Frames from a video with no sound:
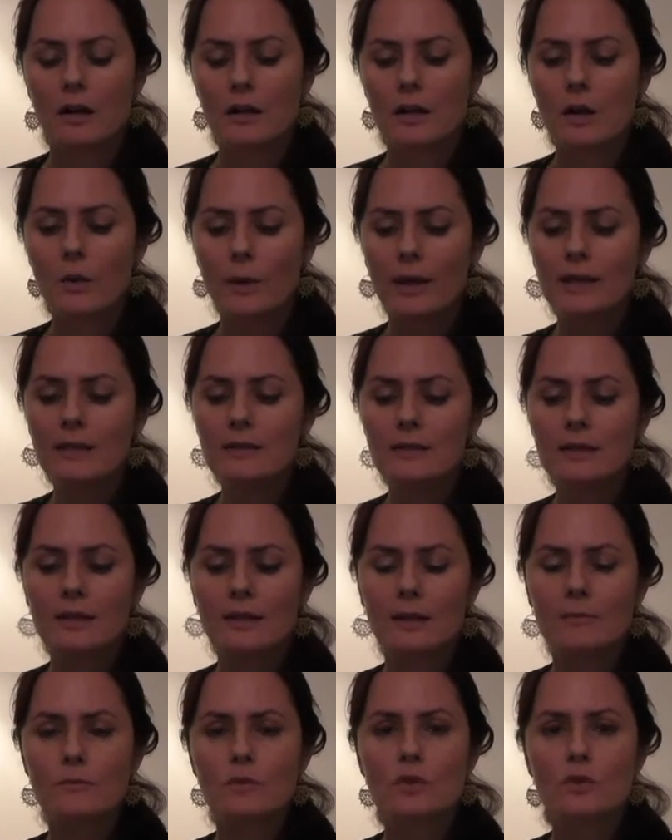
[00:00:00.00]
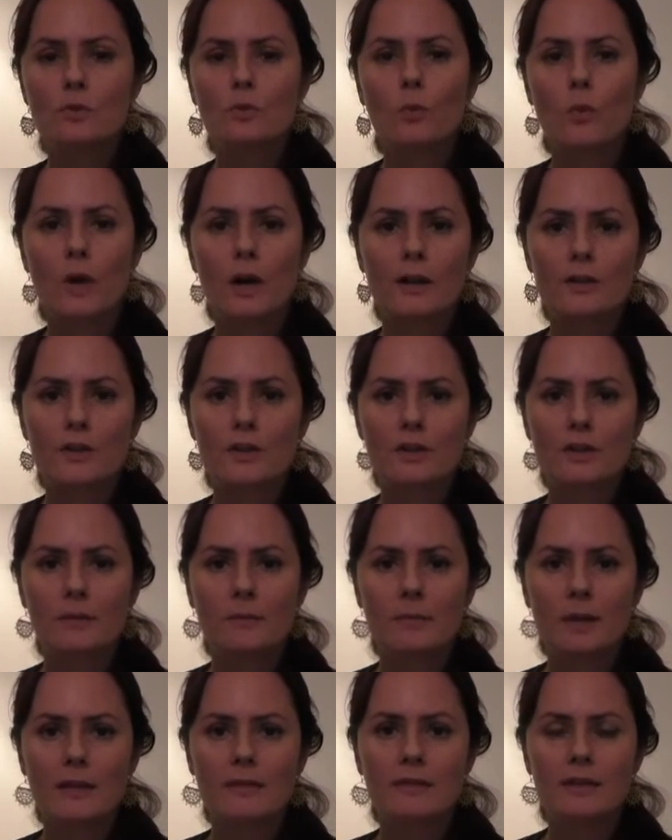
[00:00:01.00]
go into them, just watch
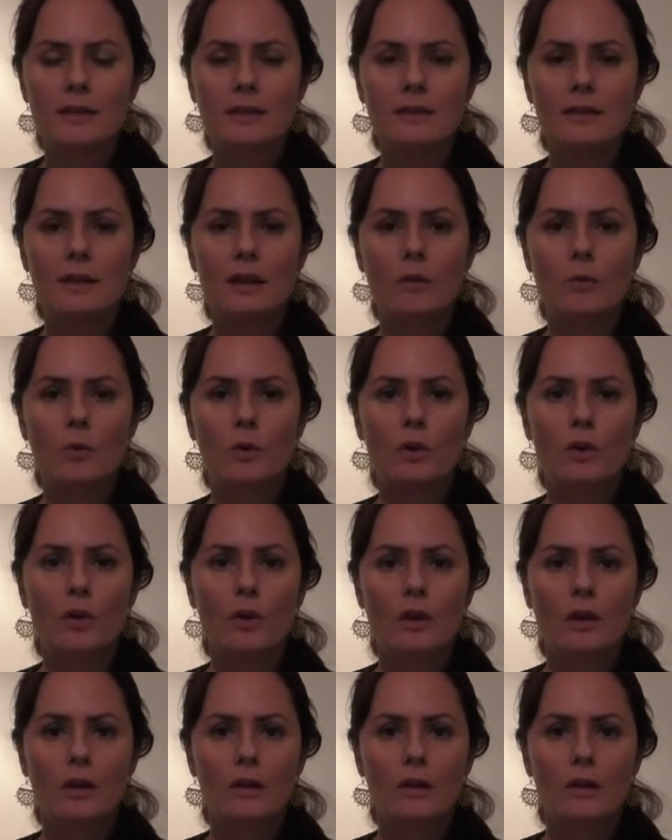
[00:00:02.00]
them, and then they will,